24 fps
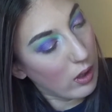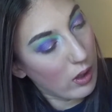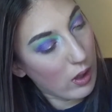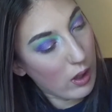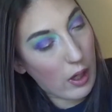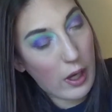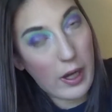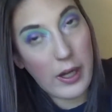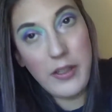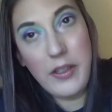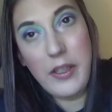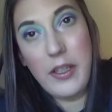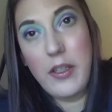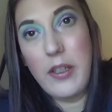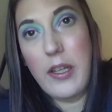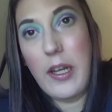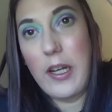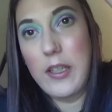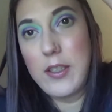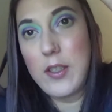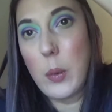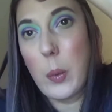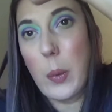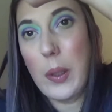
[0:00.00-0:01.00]
I did
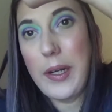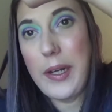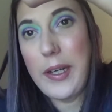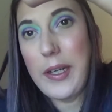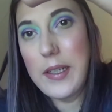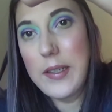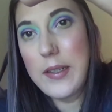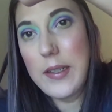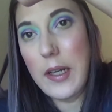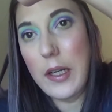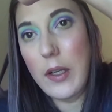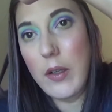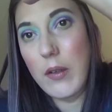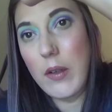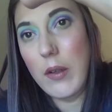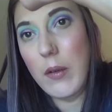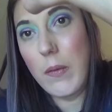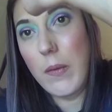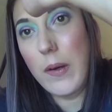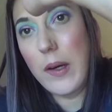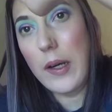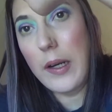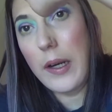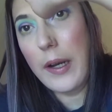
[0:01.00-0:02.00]
that twice, I don't know
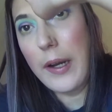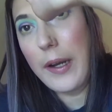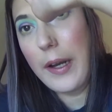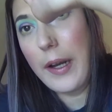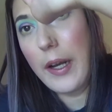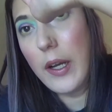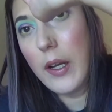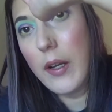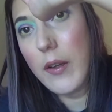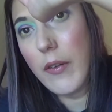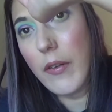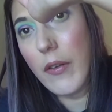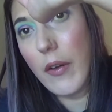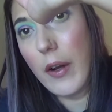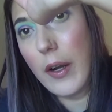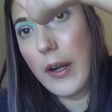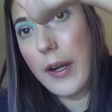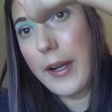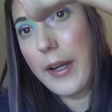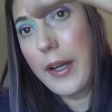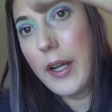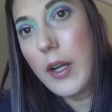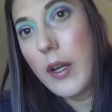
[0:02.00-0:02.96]
why, sorry.